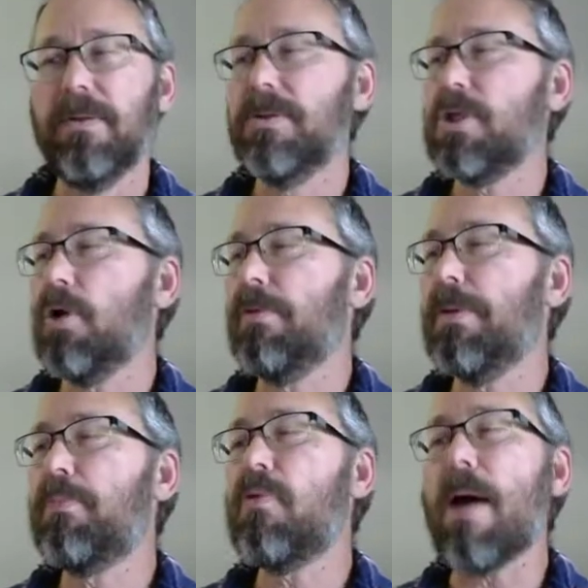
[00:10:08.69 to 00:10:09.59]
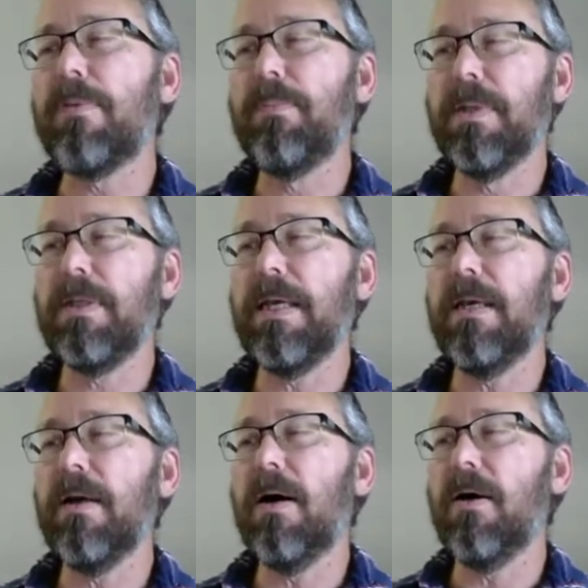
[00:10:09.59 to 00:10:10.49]
so the
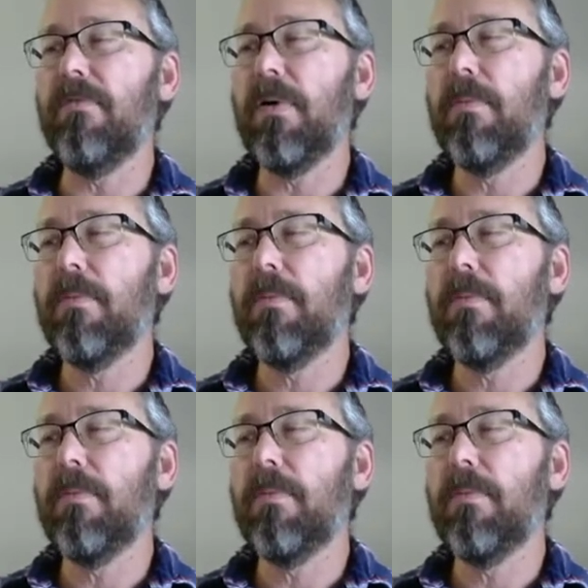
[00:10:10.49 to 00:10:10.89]
probability of